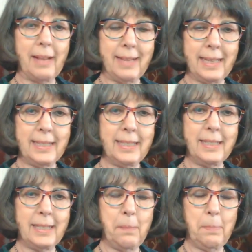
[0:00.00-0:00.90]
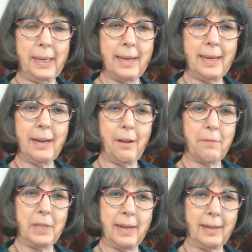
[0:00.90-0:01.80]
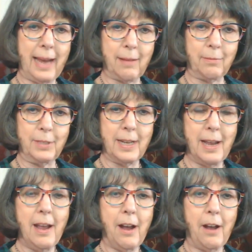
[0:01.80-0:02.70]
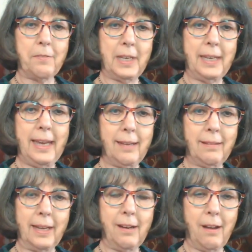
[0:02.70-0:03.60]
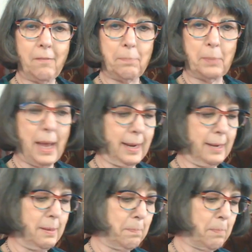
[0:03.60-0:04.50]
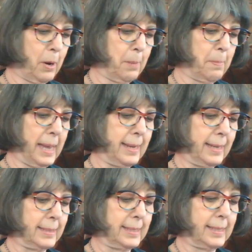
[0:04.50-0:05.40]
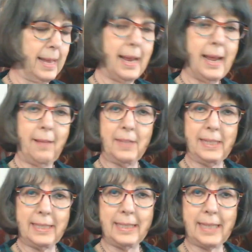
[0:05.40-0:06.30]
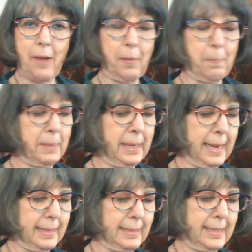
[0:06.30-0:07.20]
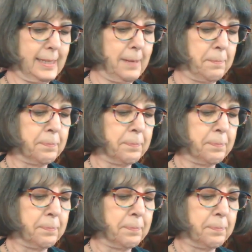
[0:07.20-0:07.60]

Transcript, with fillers: This is the beginning of the account of the healing of blind Bartimaeus, and this is how it begins.